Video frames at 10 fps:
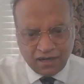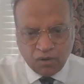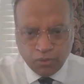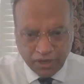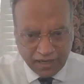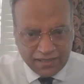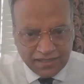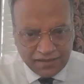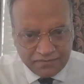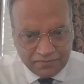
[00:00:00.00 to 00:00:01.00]
a word.
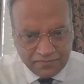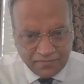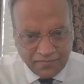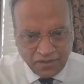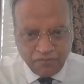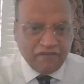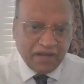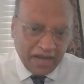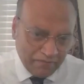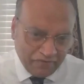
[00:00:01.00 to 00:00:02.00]
We you have a
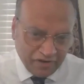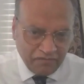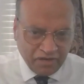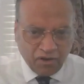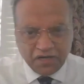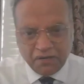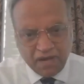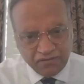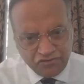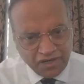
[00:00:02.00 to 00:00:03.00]
name for it, we call it a
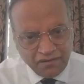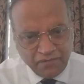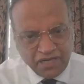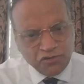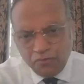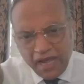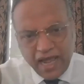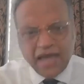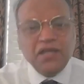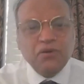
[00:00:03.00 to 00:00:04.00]
mantra, but it could be
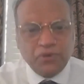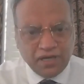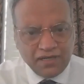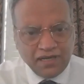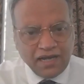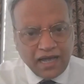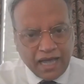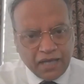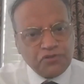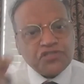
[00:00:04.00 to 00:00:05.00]
any word.
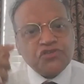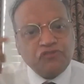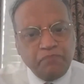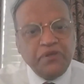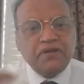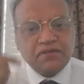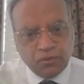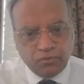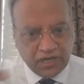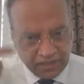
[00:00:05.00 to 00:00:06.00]
And you just repeat the
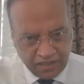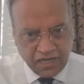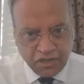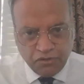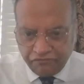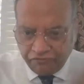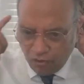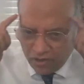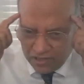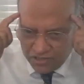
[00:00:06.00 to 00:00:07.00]
word. You
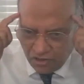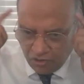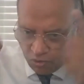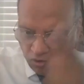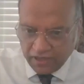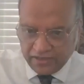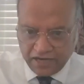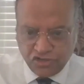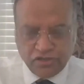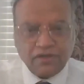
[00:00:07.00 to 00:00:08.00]
focus your whole
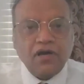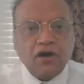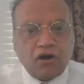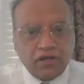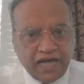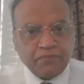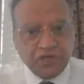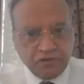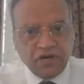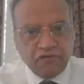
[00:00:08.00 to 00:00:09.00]
attention on that
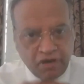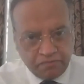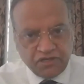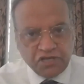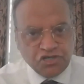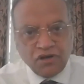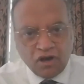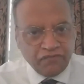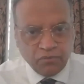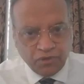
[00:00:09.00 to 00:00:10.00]
particular repetition
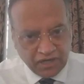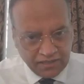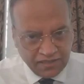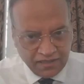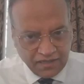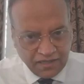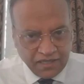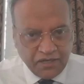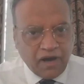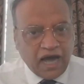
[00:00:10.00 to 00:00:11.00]
of the word.
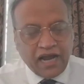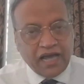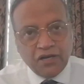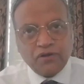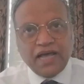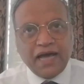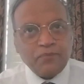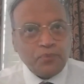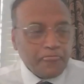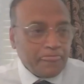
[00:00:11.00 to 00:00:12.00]
You know, and I know that,